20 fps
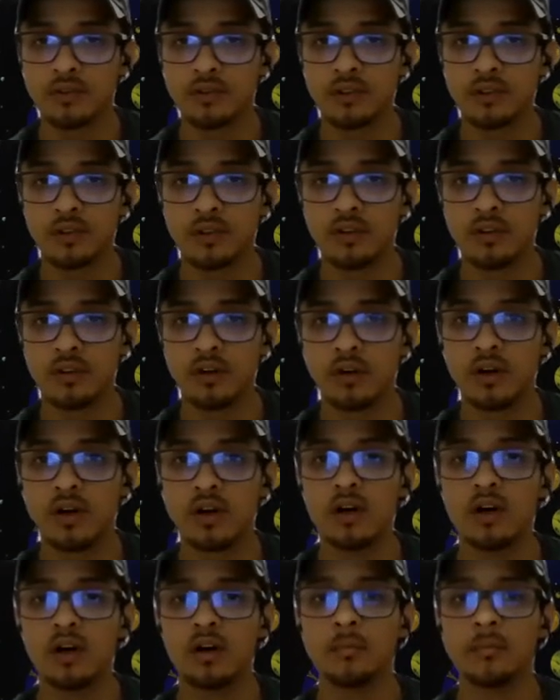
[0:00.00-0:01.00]

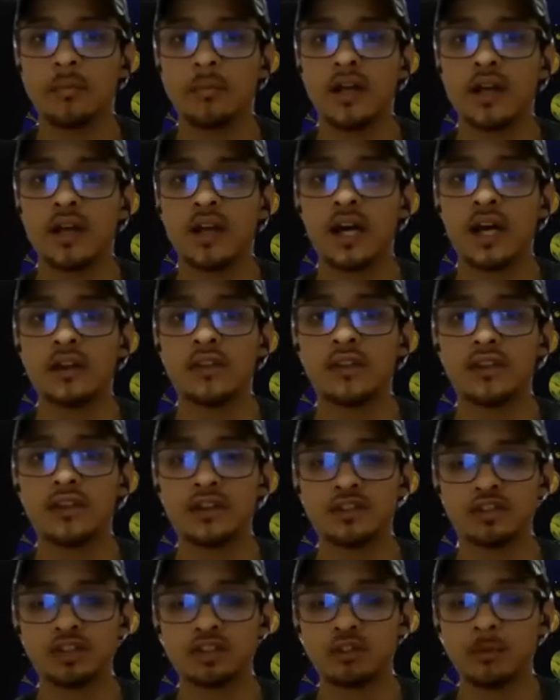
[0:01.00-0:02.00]
And I
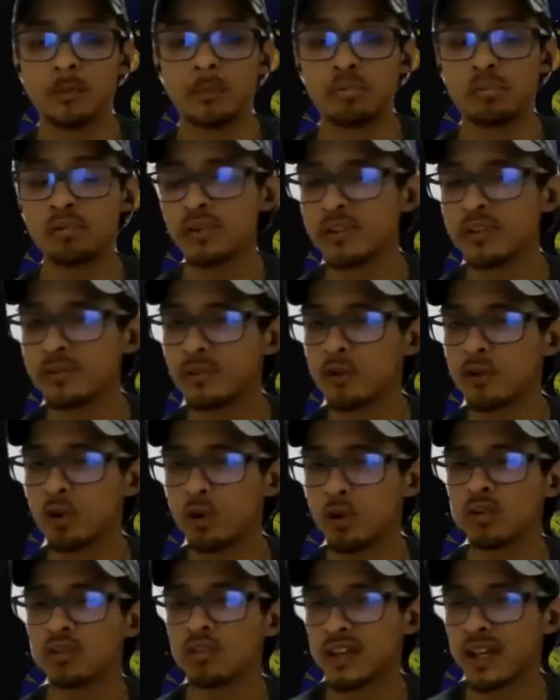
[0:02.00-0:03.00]
think just a brief
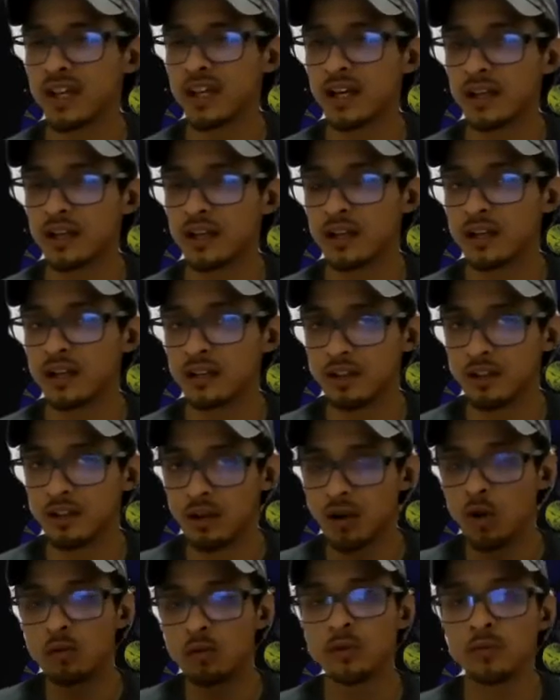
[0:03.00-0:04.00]
course on
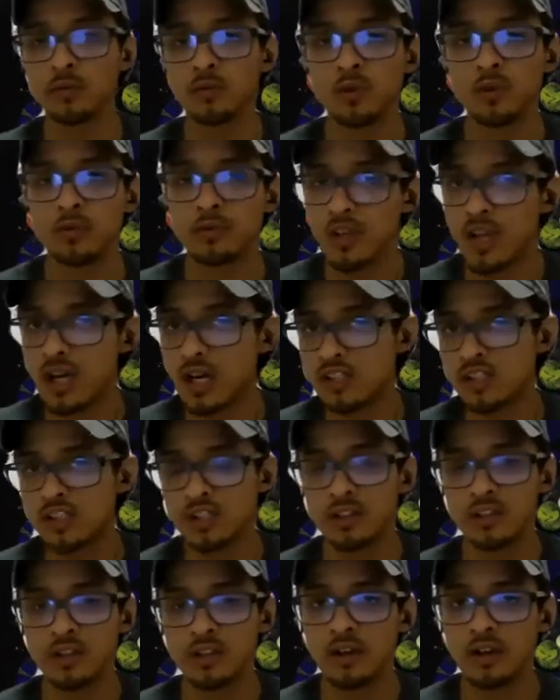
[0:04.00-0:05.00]
overview of
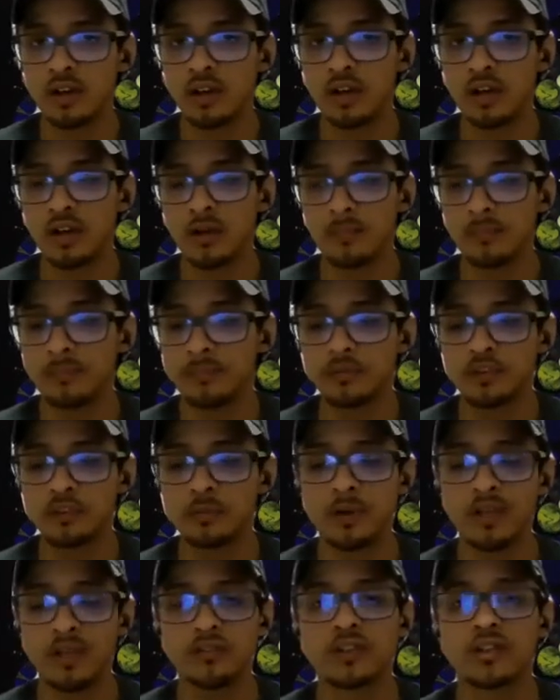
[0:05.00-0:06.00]
logic, just
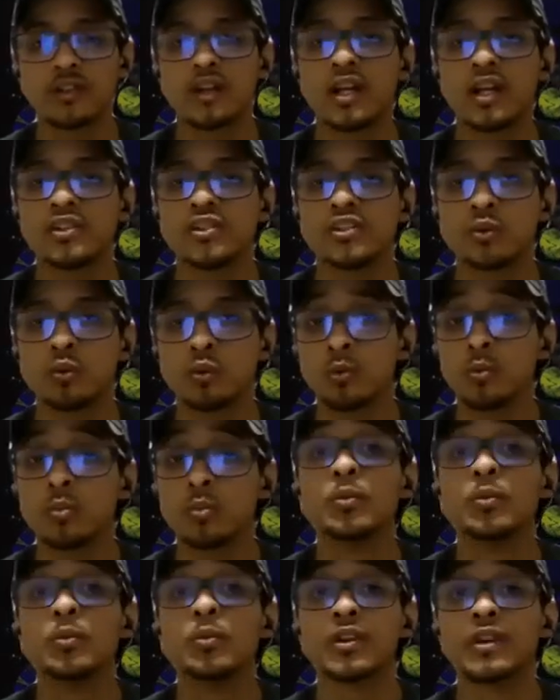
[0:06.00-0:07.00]
basic logic would be
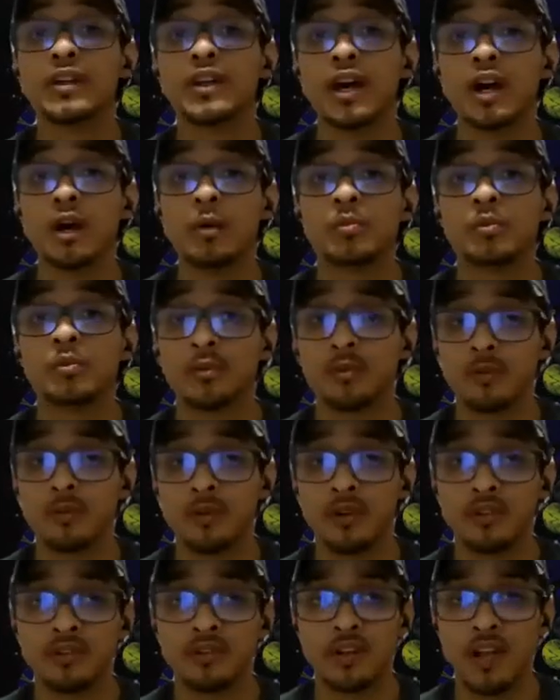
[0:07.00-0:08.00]
really helpful for
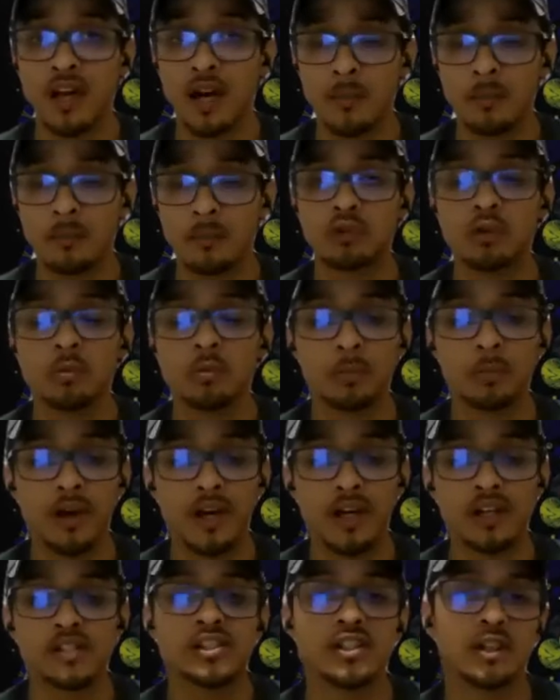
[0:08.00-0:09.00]
us. And I'm super
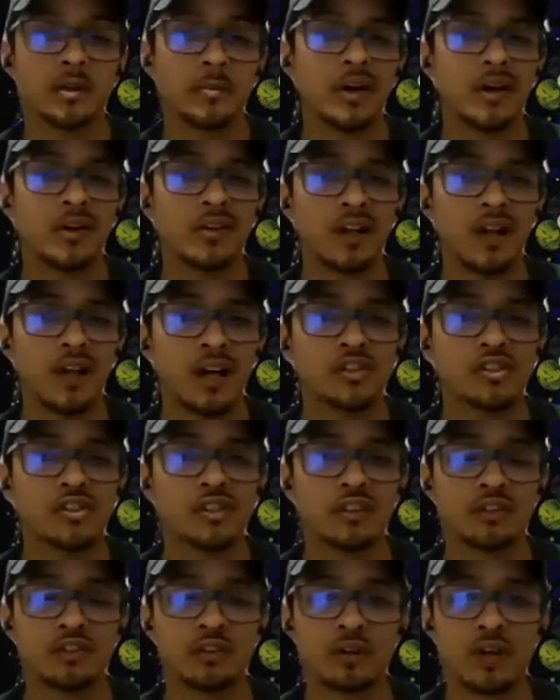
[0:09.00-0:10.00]
passionate about
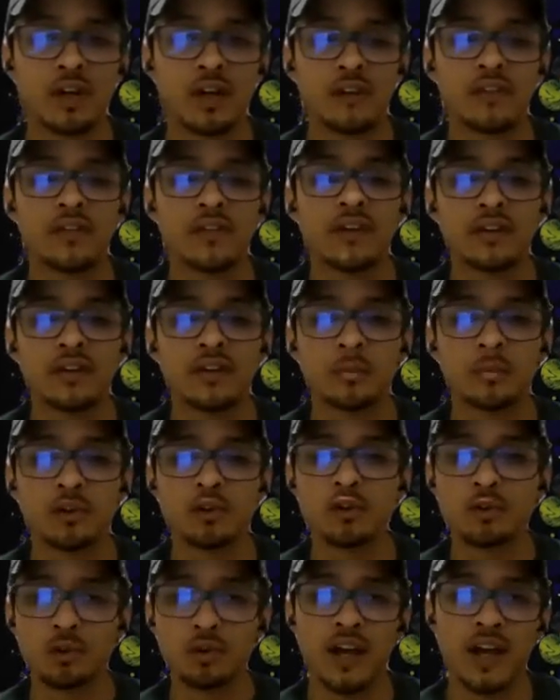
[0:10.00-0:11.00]
logic, so I think it'd be
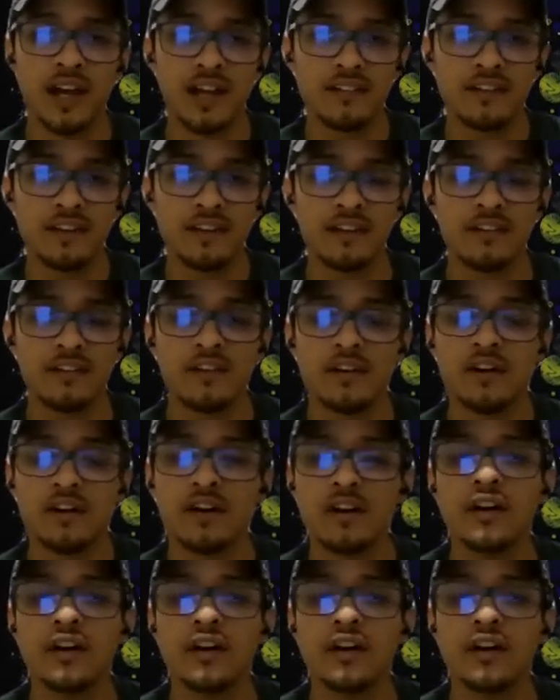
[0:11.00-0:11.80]
cool to add that in there.